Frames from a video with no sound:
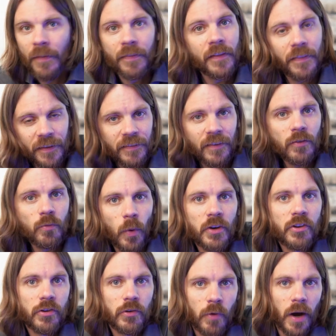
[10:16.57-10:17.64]
And that this is
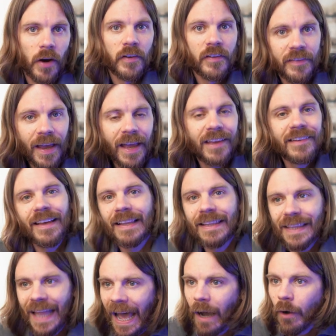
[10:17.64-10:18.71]
what Girard says
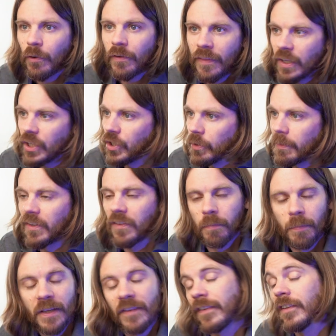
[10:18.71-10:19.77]
allows the human
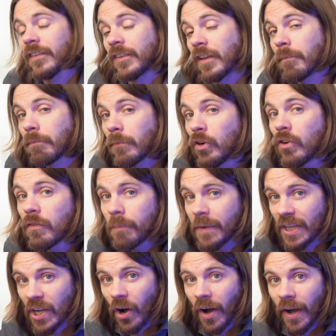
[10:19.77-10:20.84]
species to move
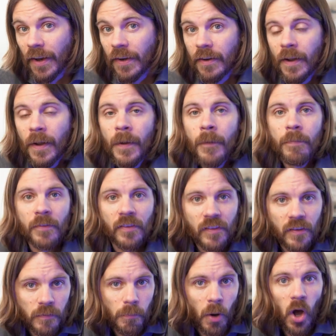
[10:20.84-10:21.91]
beyond the
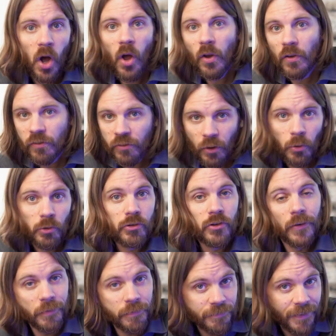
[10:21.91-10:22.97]
small
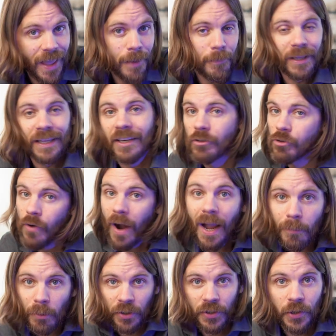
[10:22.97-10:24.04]
social family
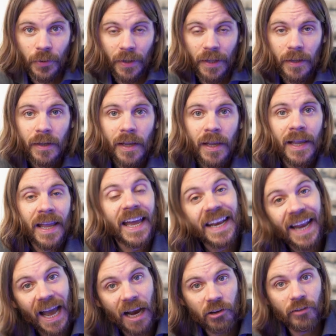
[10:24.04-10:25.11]
tribal unit
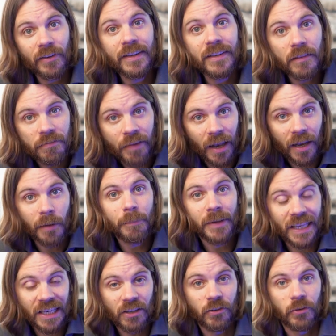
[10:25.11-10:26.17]
and actually develop
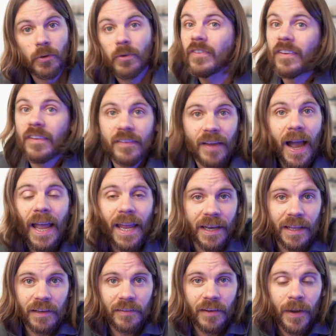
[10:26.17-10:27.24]
into
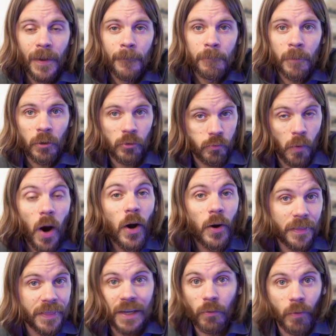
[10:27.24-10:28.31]
societies.
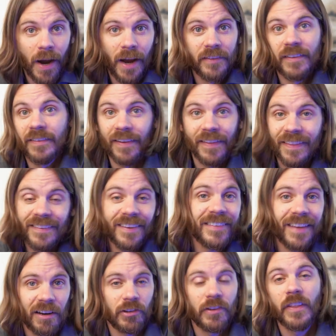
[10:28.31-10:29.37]
Girard theorizes that this
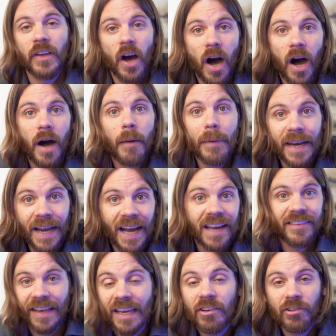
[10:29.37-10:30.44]
is actually the
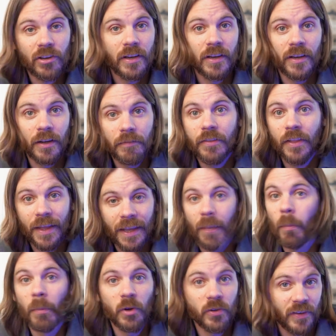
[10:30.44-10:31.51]
hominization of the
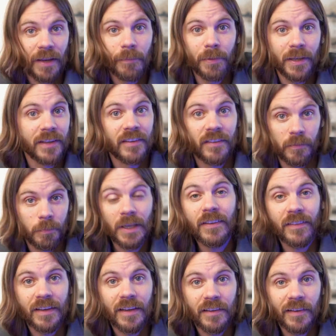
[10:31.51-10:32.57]
Homo sapiens
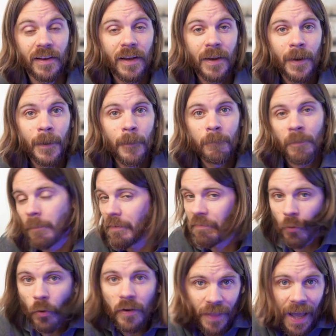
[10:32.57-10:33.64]
species. And
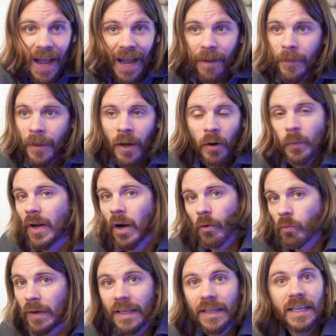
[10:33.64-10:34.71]
before that, we
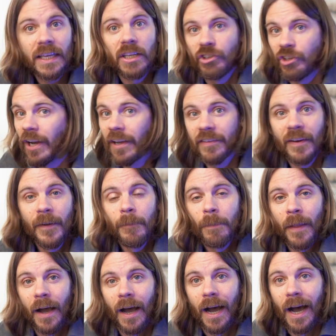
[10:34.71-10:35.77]
are really just
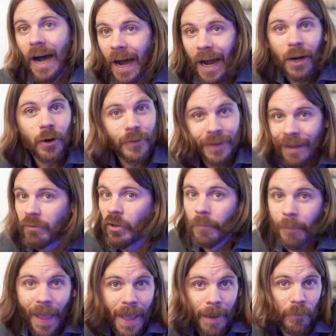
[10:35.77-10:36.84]
higher level
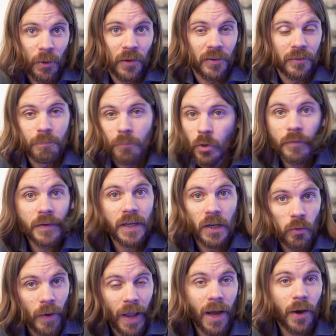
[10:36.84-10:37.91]
mammals moving
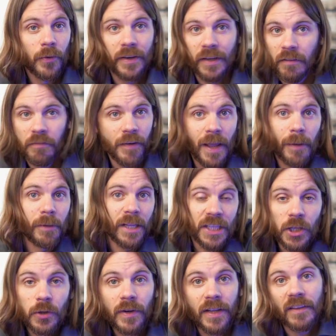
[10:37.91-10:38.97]
around in family
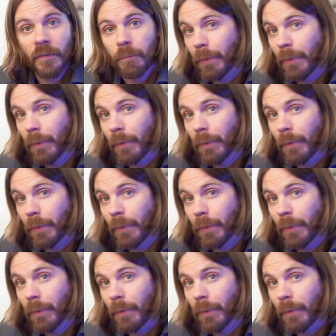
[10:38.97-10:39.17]
units.